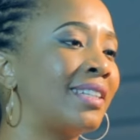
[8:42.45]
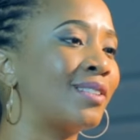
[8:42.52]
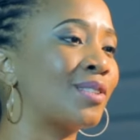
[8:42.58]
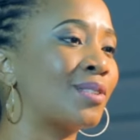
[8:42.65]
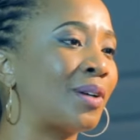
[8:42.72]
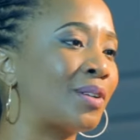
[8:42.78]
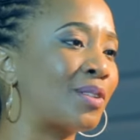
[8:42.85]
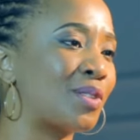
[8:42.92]

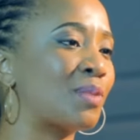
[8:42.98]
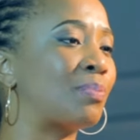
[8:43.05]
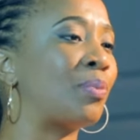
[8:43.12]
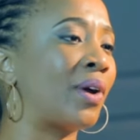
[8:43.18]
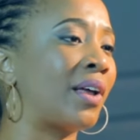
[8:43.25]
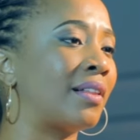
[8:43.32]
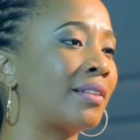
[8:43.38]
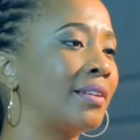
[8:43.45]
Let's not
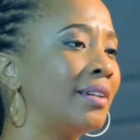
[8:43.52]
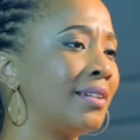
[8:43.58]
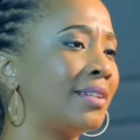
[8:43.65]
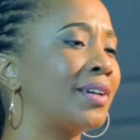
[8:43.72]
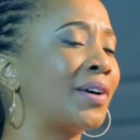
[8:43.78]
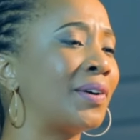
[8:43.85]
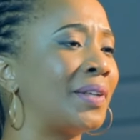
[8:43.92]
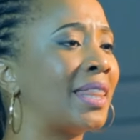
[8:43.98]
spoil
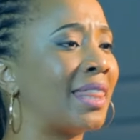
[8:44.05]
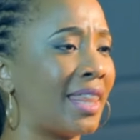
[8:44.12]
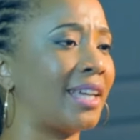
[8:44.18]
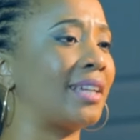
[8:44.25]
a good